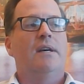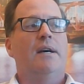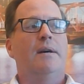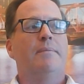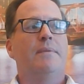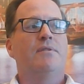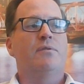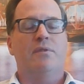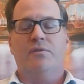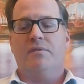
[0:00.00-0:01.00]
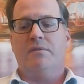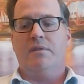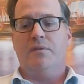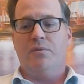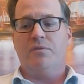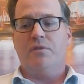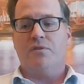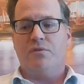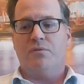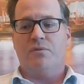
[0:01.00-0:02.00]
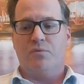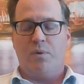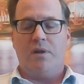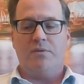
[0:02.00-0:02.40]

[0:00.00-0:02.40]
And so there's those issues as well.